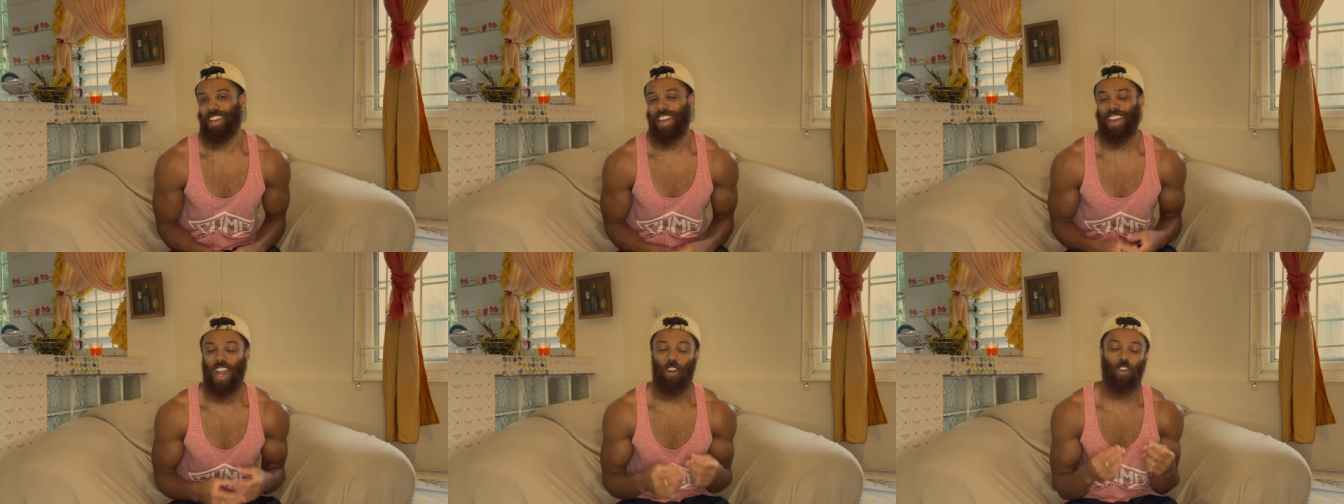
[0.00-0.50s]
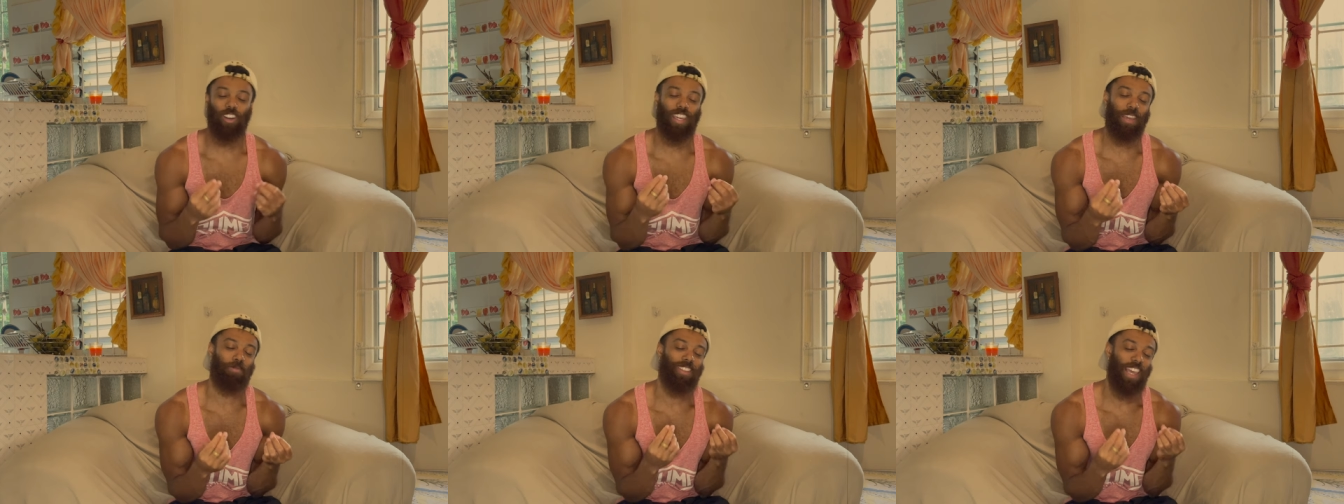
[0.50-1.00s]
And I will
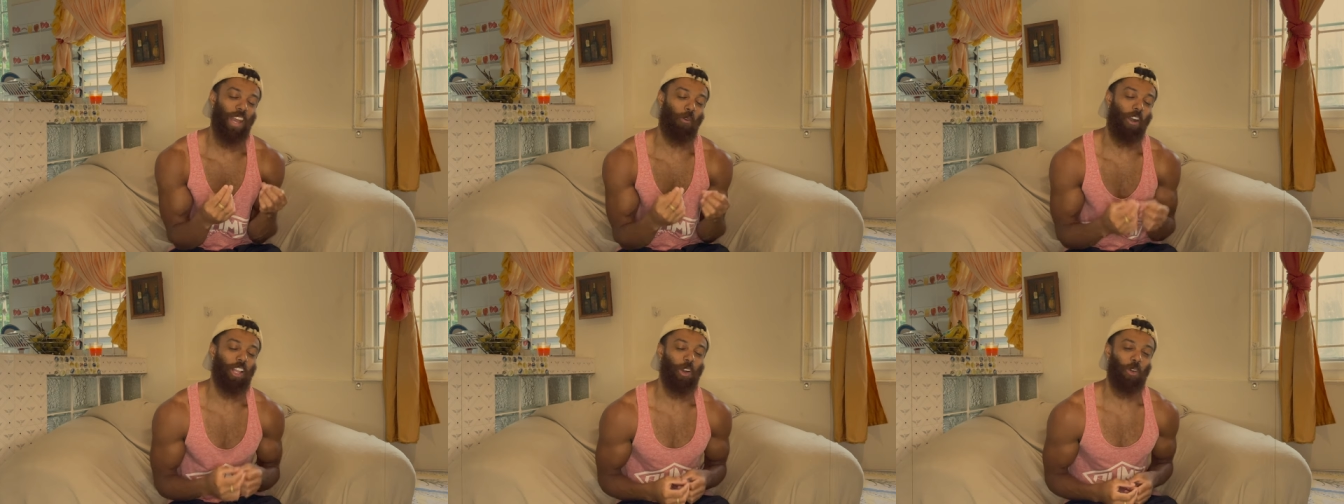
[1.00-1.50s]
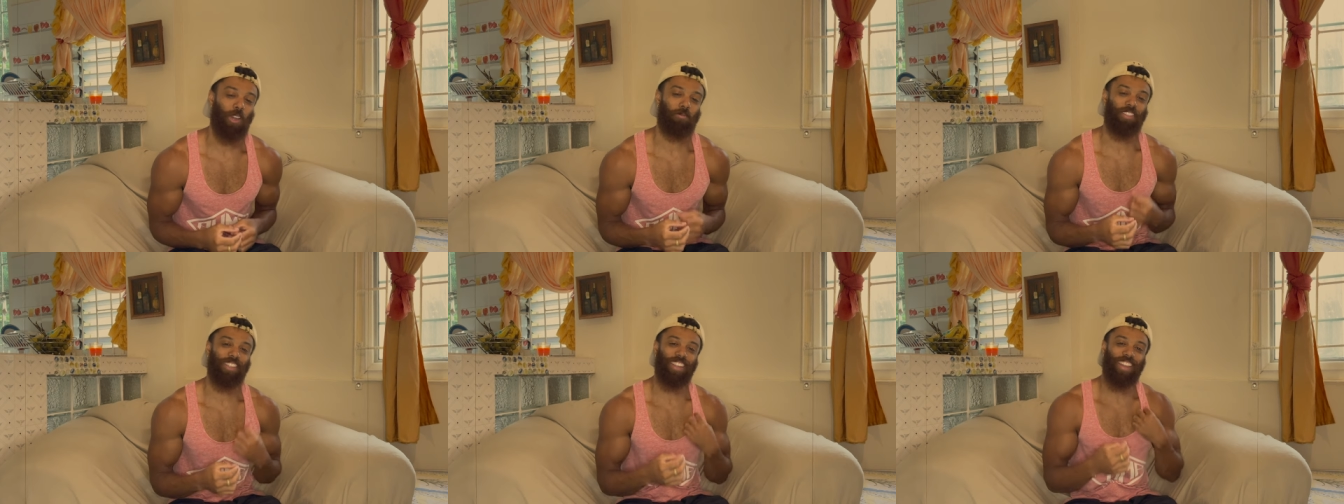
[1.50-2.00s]
keep saying well
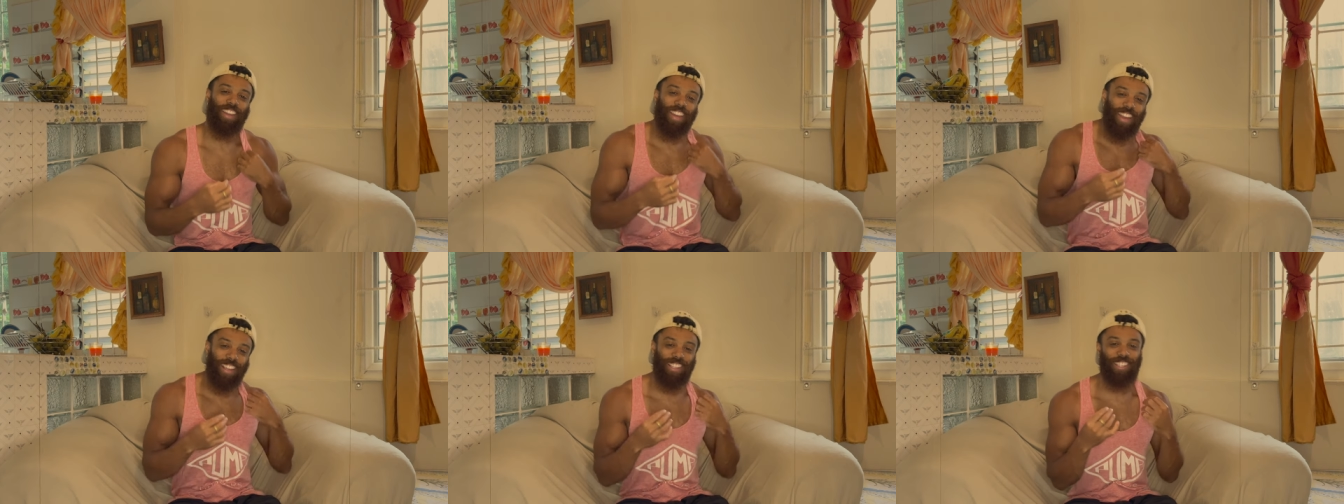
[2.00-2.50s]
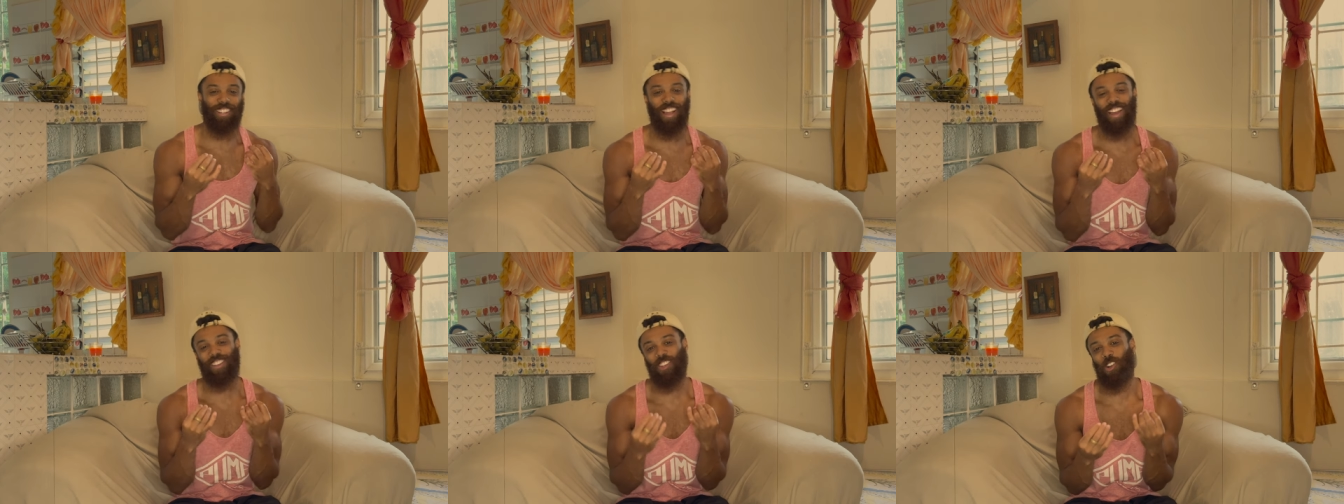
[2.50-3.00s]
equipped until
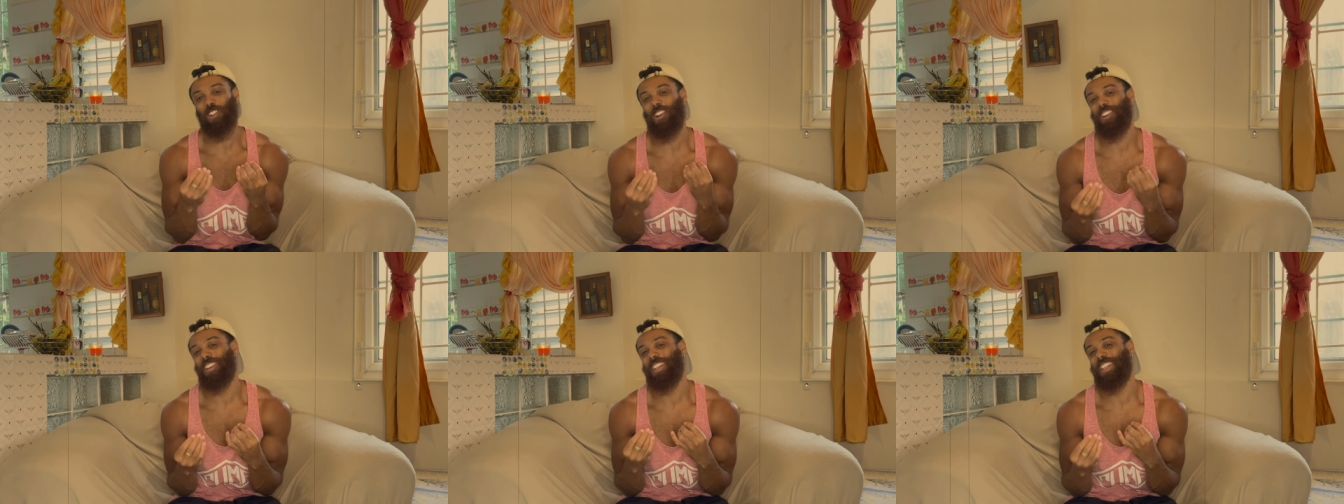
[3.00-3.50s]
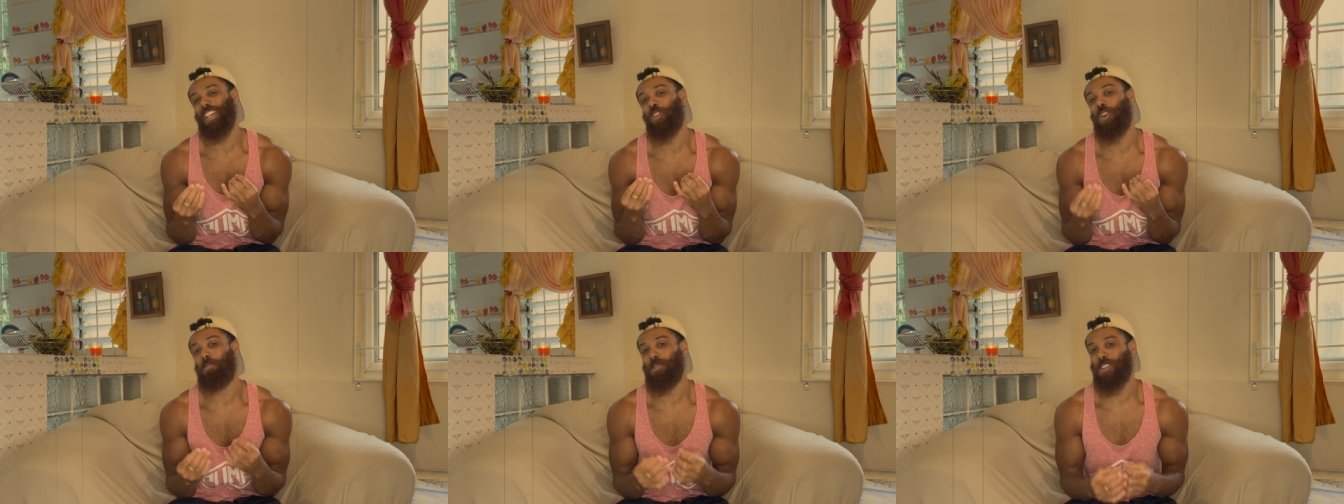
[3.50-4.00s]
I no longer can
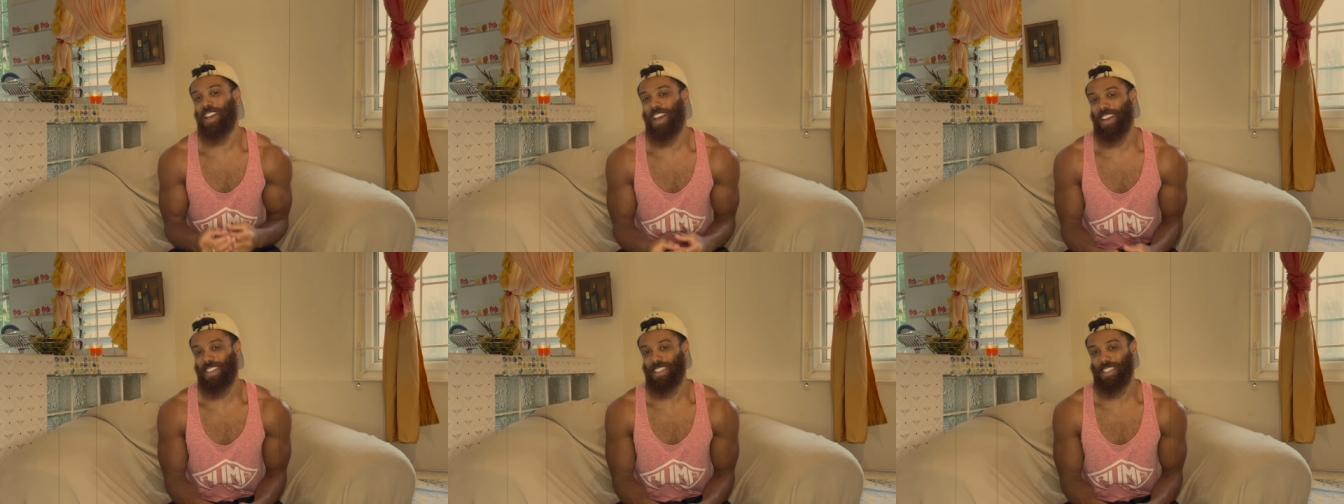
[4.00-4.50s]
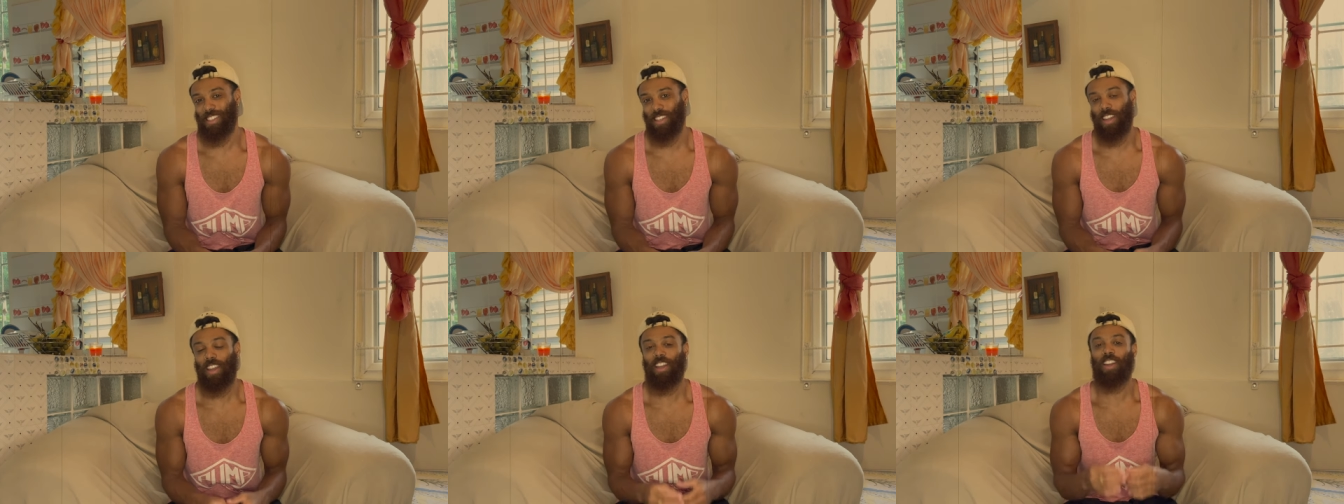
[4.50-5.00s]
equip you
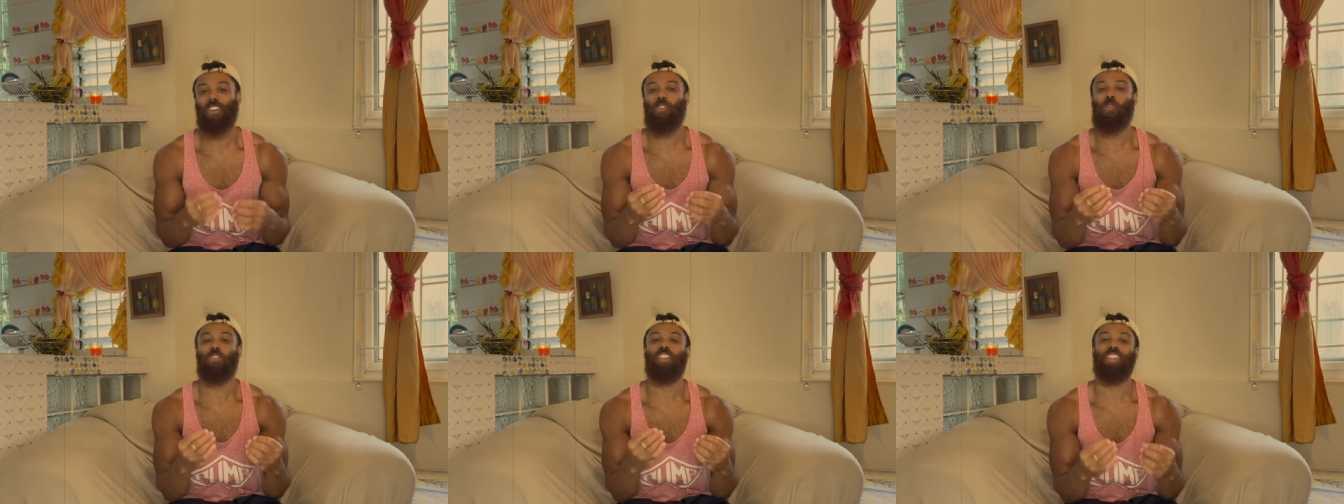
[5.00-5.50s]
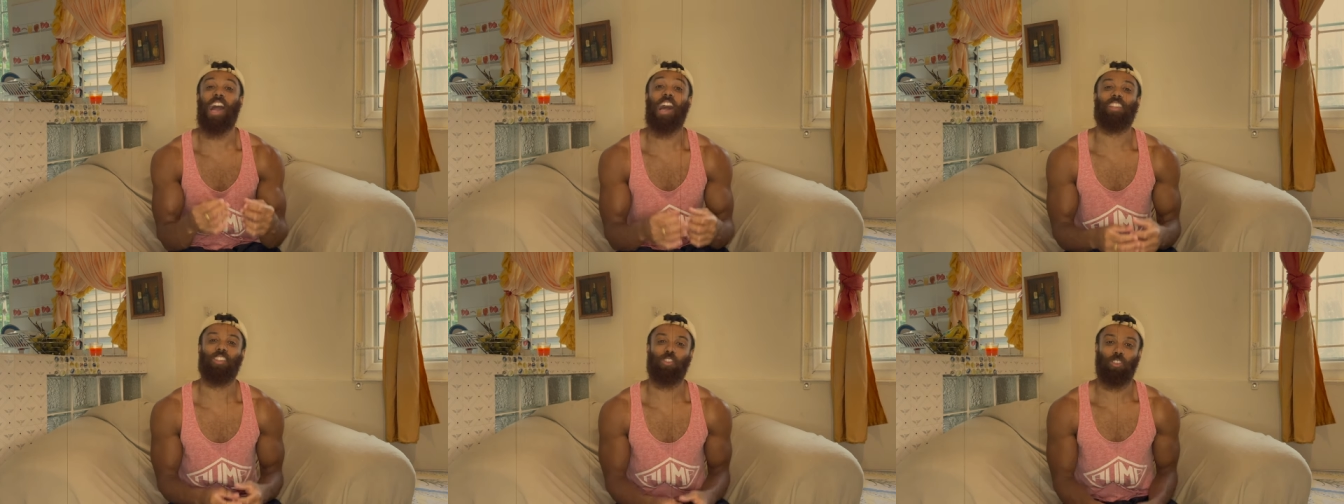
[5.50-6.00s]
guys with the
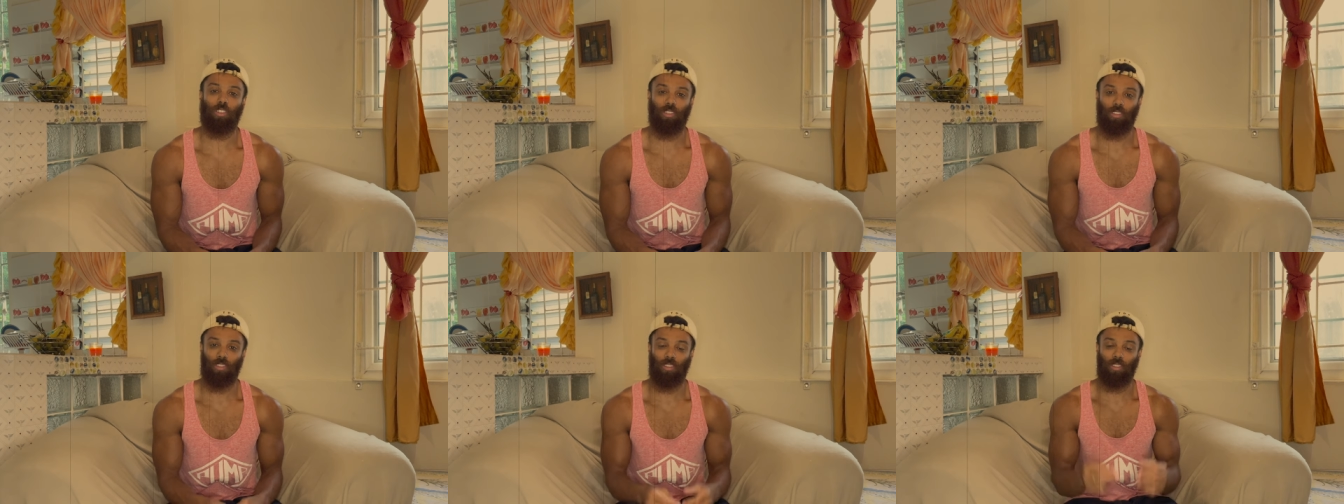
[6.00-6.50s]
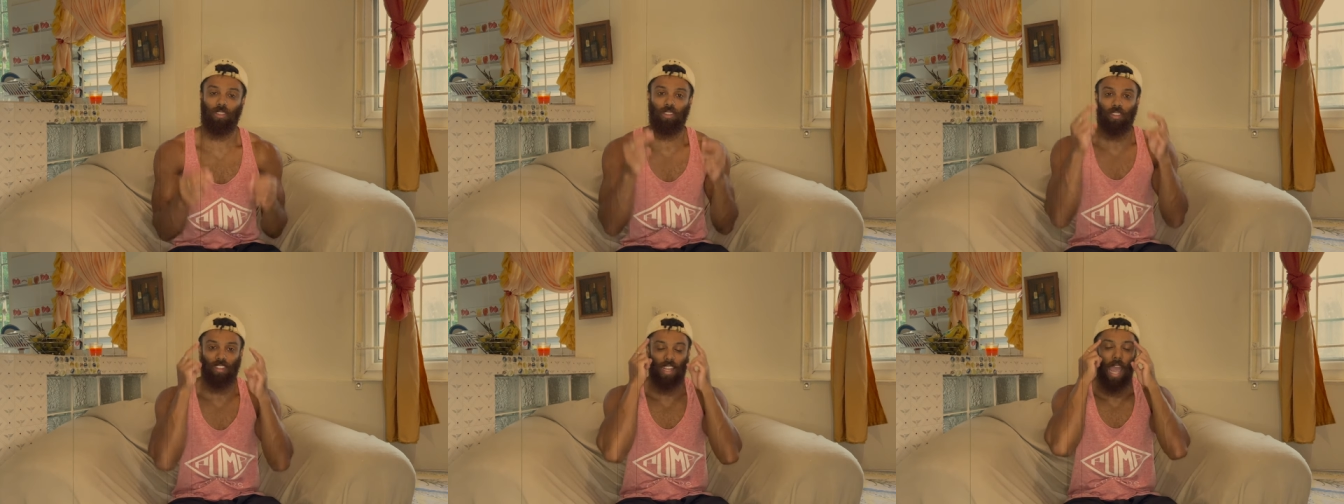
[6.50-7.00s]
knowledge
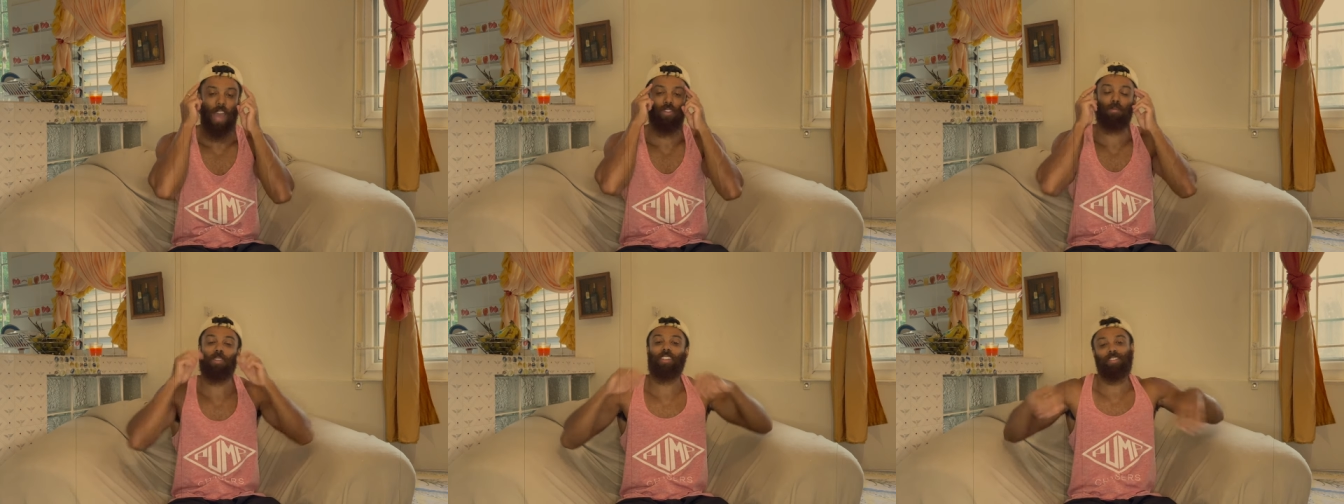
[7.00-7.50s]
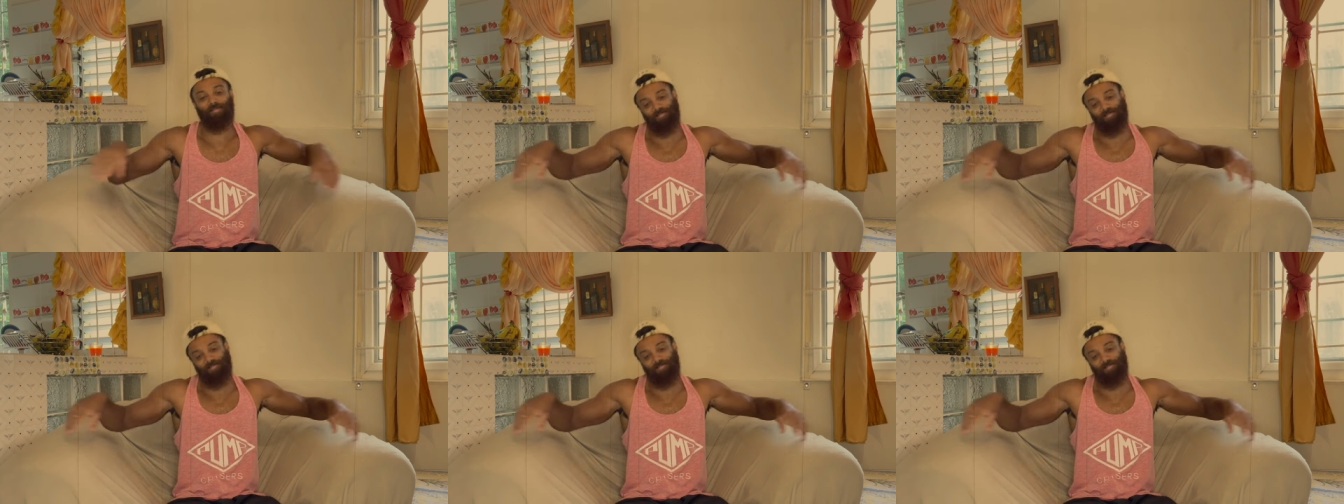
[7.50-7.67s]
that I have up here.